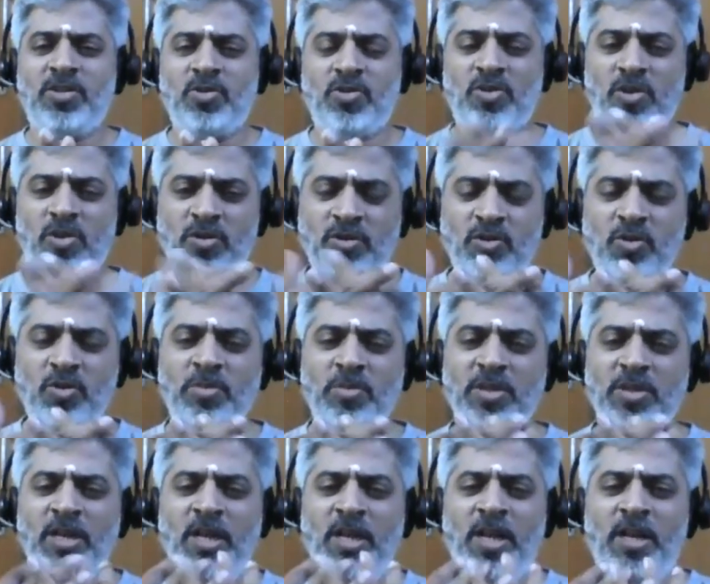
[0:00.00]
You should also
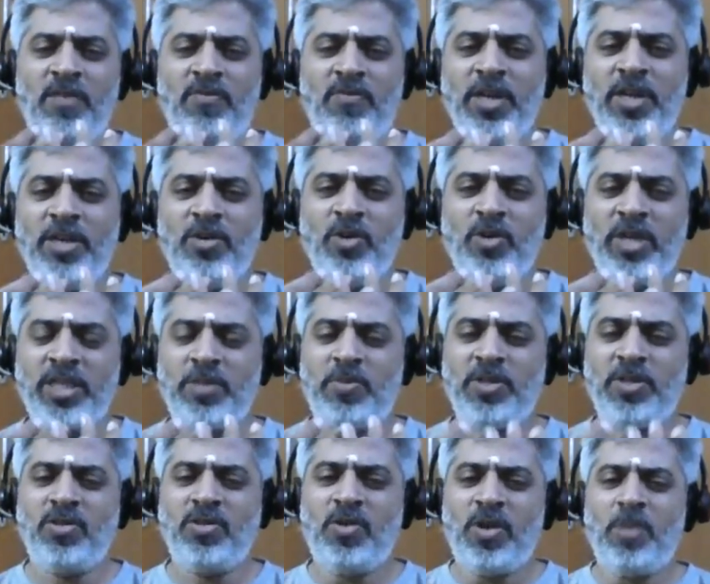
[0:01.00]
be free to
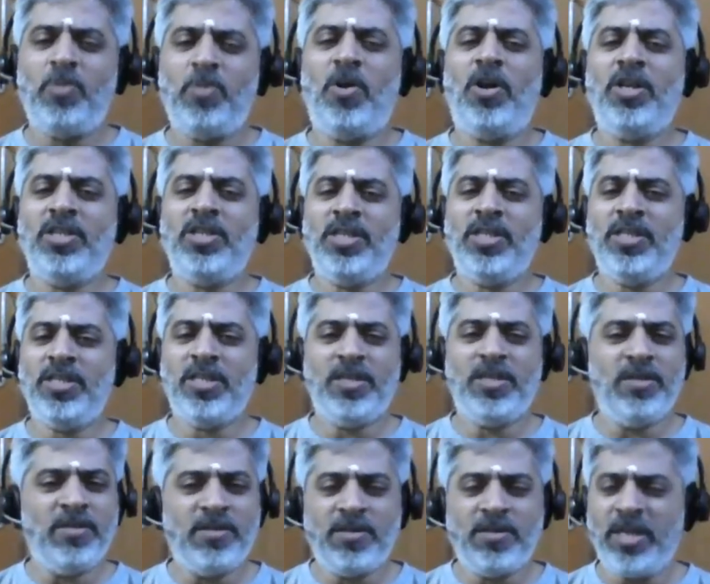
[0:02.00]
express your apologies
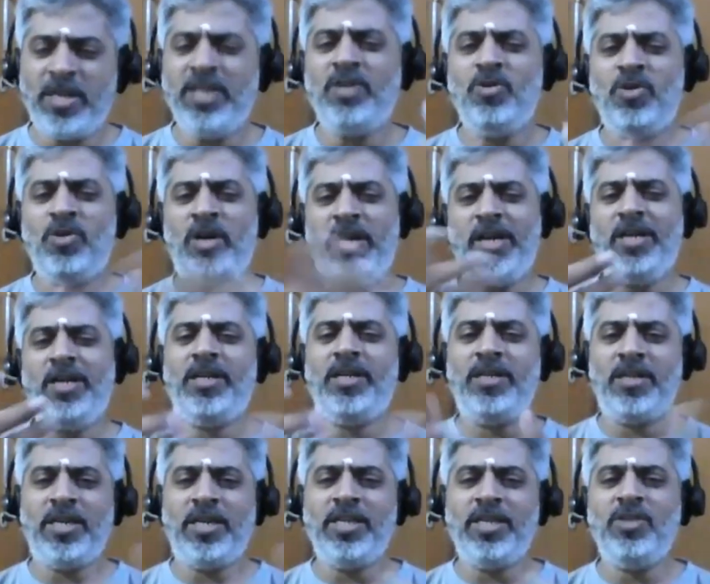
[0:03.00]
and try to correct it,
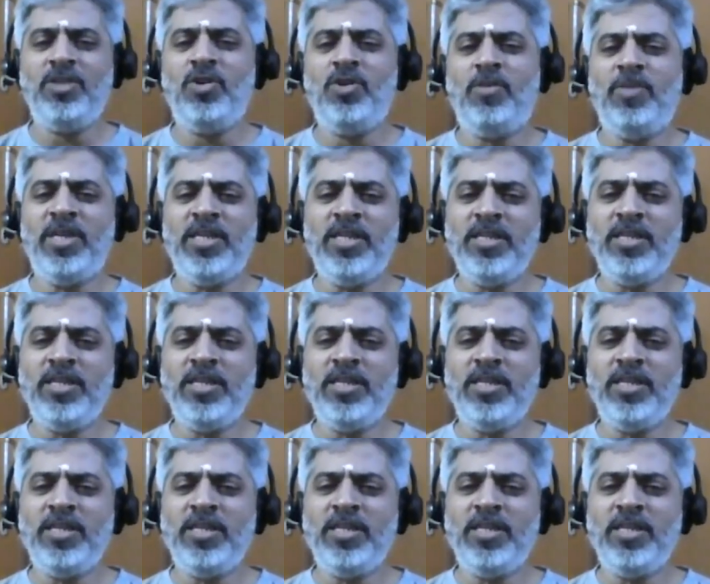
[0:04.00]
try to amend it.